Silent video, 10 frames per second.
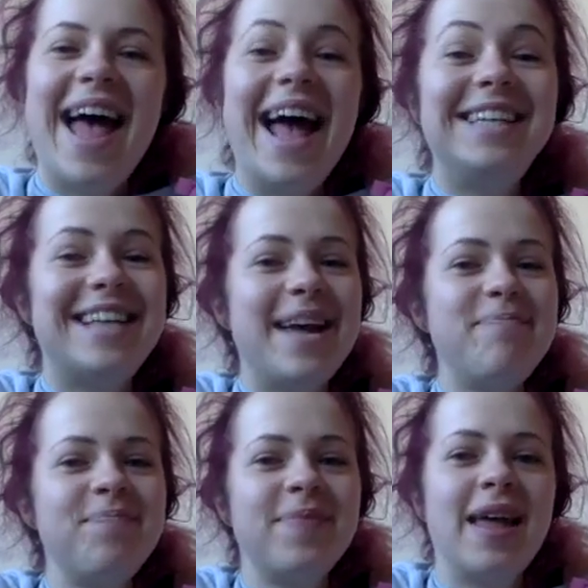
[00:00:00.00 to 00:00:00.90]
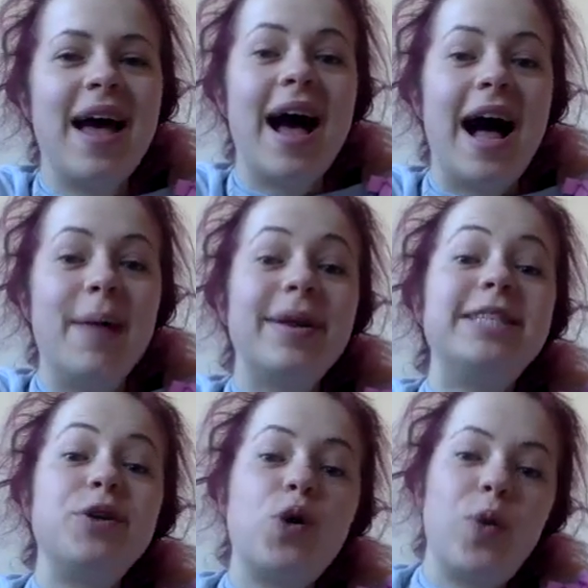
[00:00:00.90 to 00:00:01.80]
Hey team, I'm going
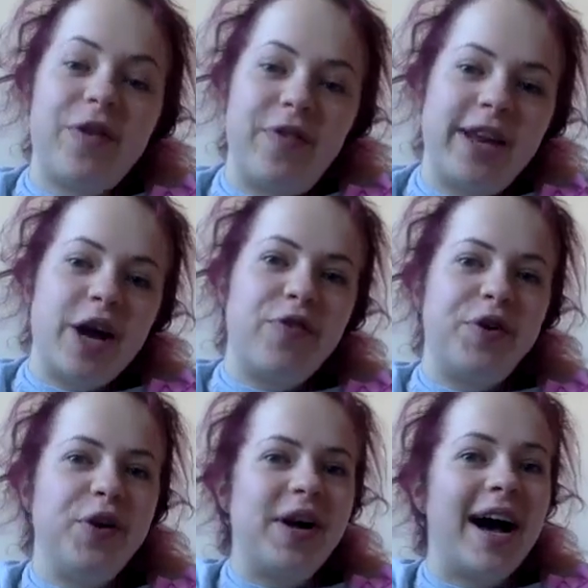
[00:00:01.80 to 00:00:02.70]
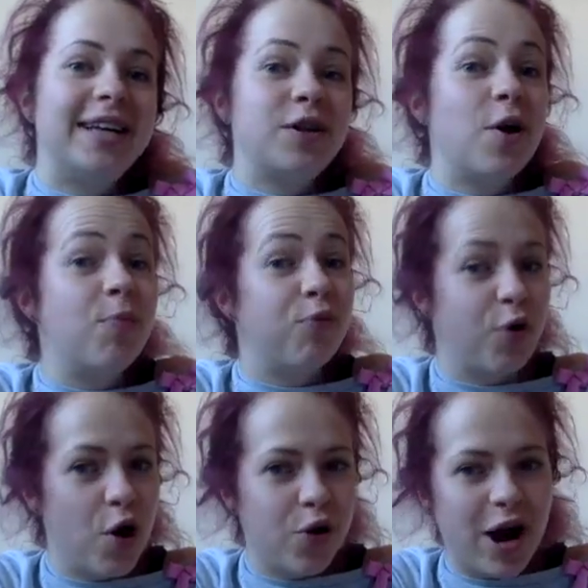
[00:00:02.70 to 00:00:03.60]
to do a quick video for you guys on
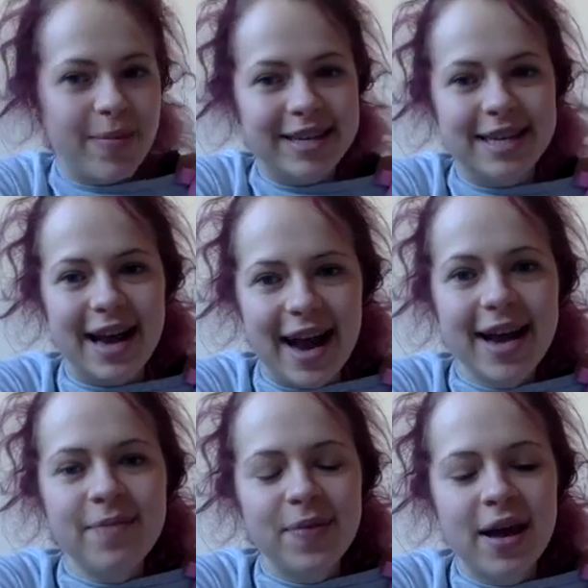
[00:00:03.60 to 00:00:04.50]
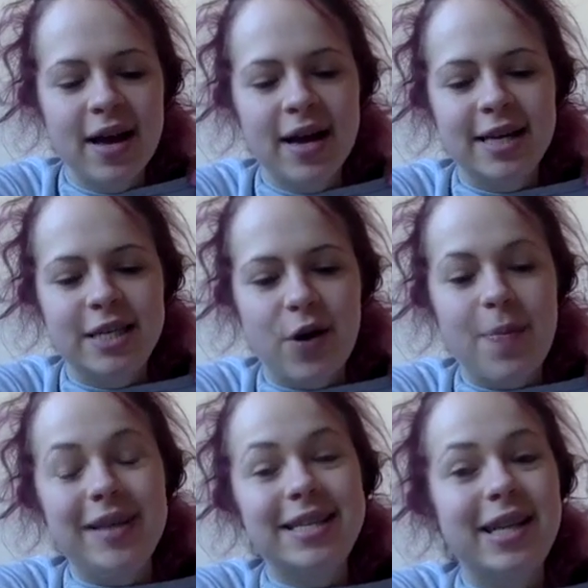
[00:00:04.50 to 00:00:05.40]
programming today. So I
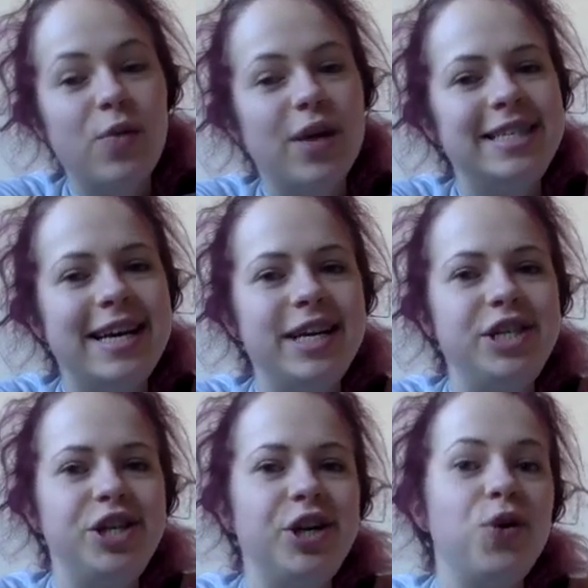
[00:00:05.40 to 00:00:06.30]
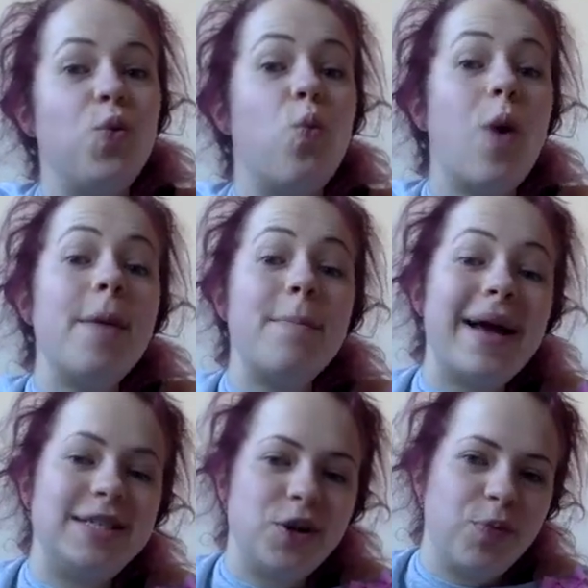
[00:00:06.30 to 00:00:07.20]
basically want to teach you what
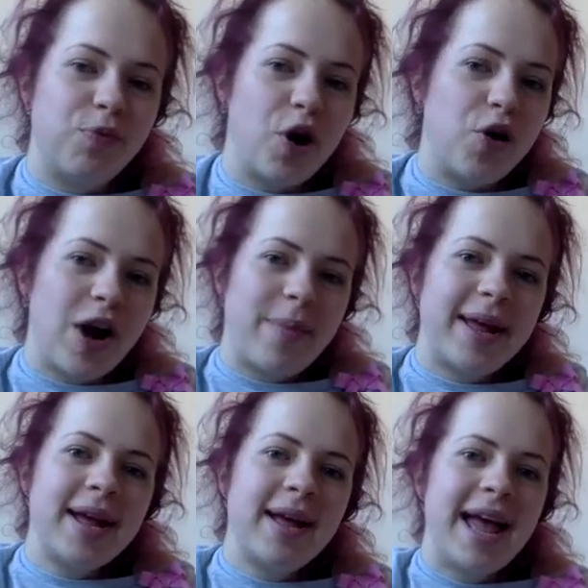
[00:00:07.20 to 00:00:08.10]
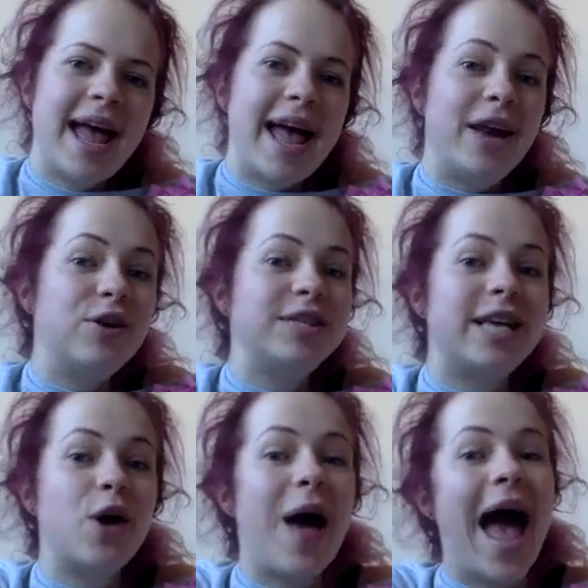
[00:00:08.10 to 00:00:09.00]
makes good programming and
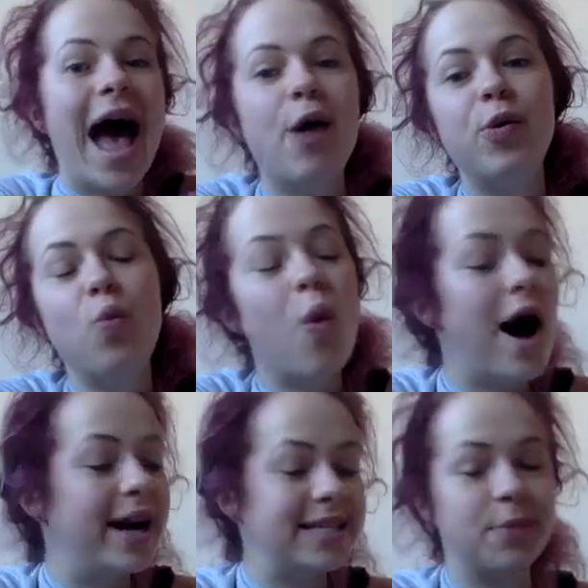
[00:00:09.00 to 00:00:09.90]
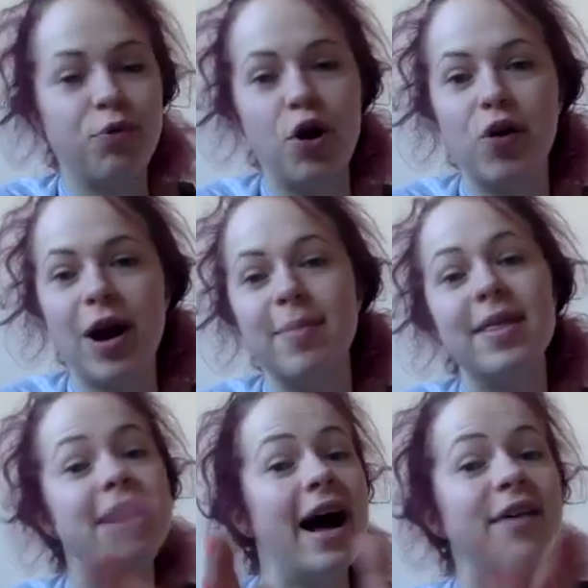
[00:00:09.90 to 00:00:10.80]
also how and why does the programming
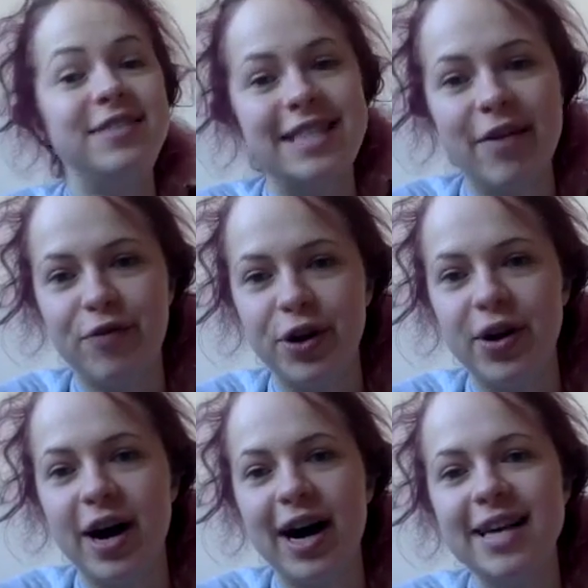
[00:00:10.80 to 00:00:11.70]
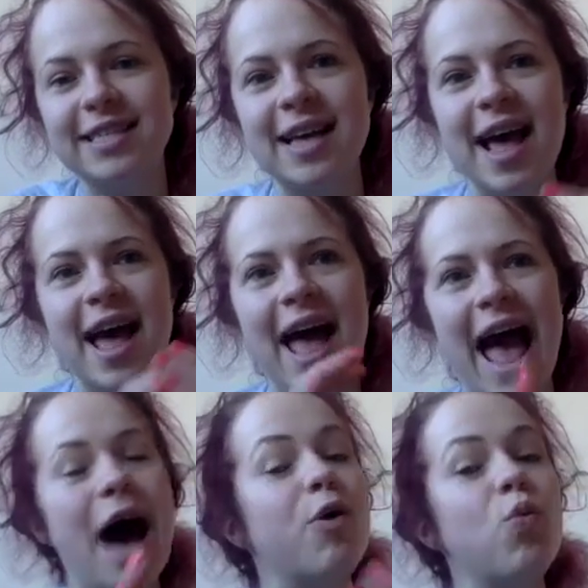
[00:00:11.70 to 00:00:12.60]
that I've set for you guys,
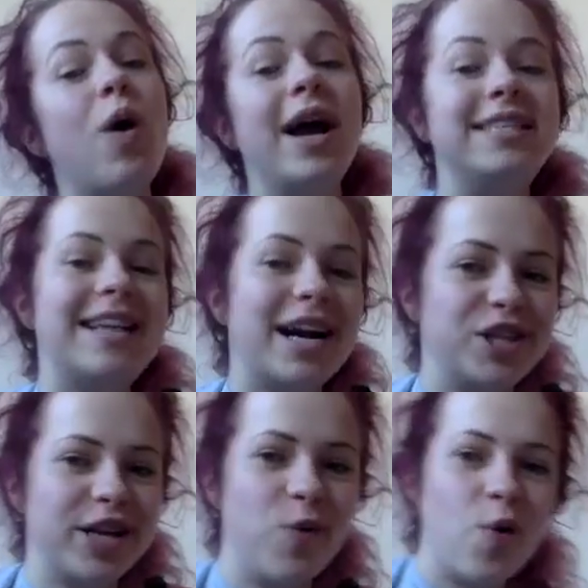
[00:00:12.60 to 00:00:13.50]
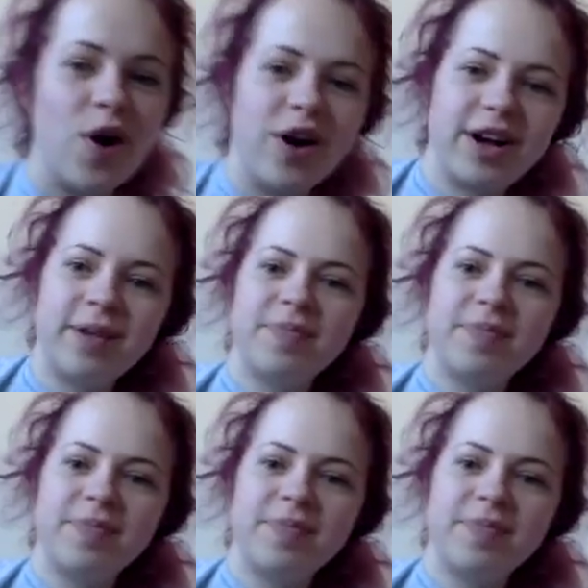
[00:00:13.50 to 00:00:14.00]
how and why does it actually work?